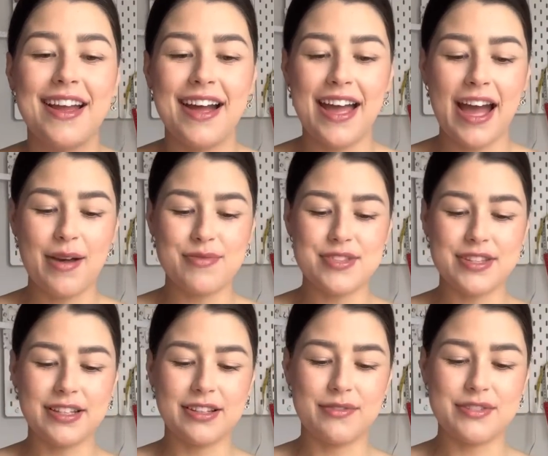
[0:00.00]
I
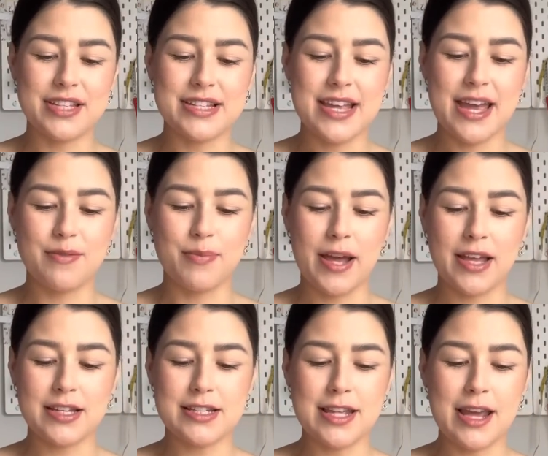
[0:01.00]
absolutely loved this
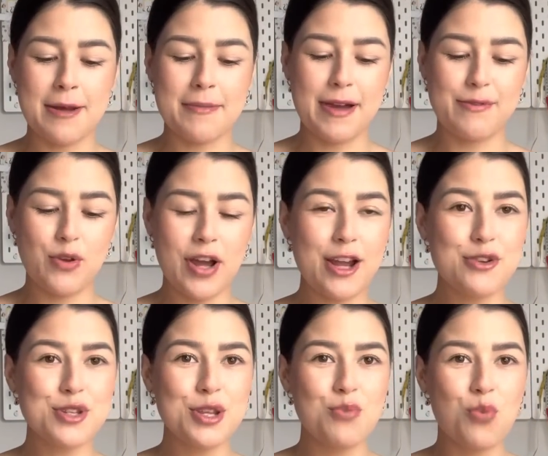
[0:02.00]
headband. I've not
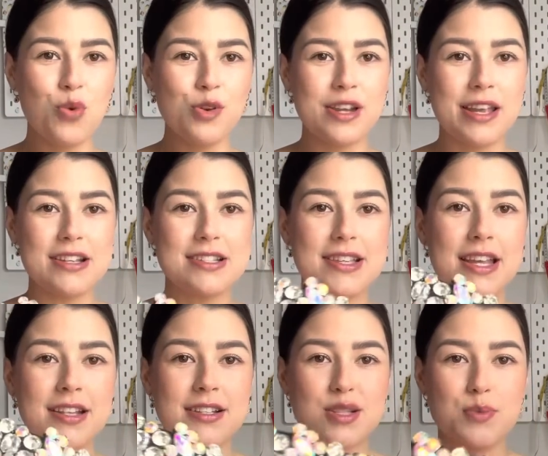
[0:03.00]
actually worn it
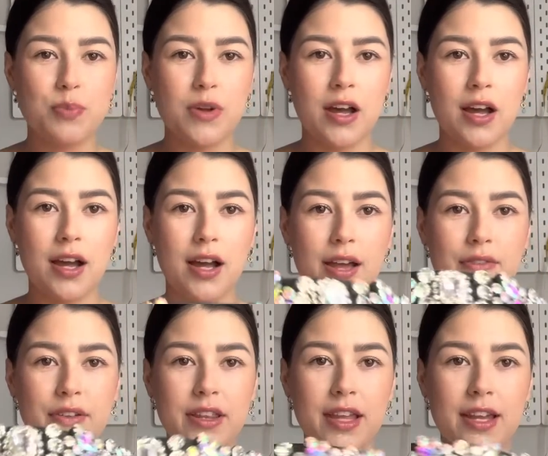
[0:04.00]
since, but I
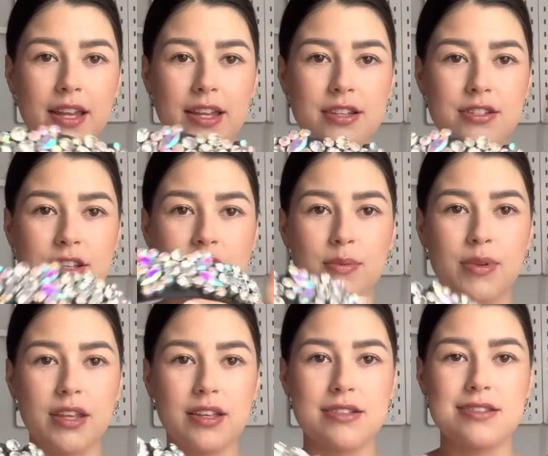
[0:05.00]
feel like I need to
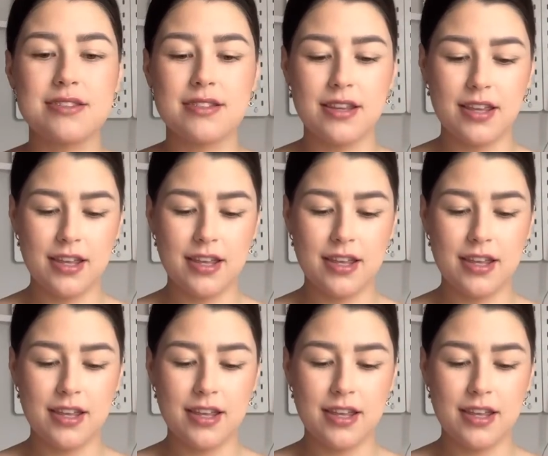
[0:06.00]
because